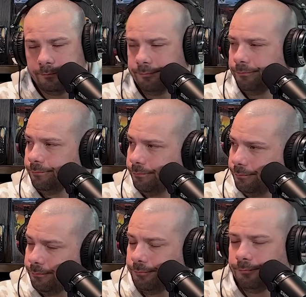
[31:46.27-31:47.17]

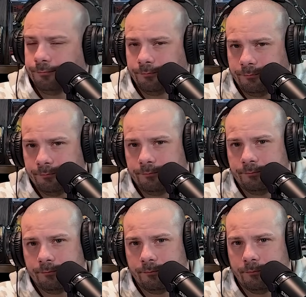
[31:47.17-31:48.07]

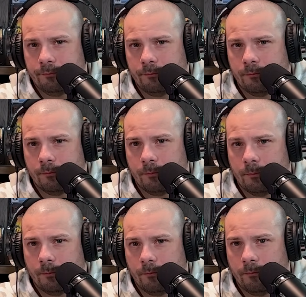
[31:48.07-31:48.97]

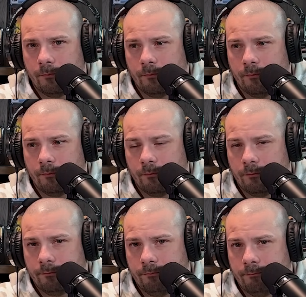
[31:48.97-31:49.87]

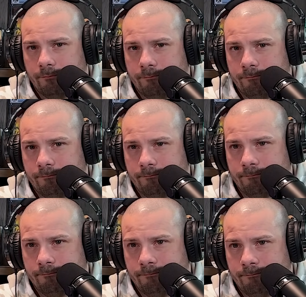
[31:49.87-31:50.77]

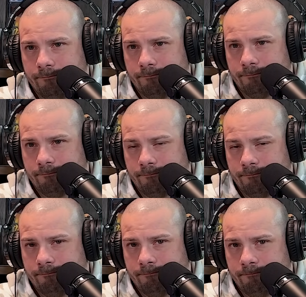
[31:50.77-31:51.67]

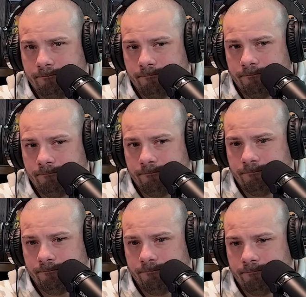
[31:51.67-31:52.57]

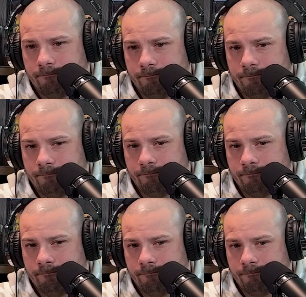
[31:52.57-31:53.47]

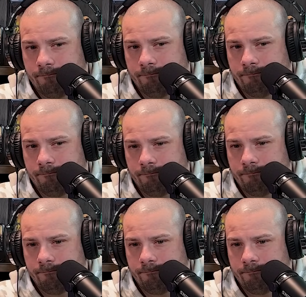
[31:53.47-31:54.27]
The person shown says nothing.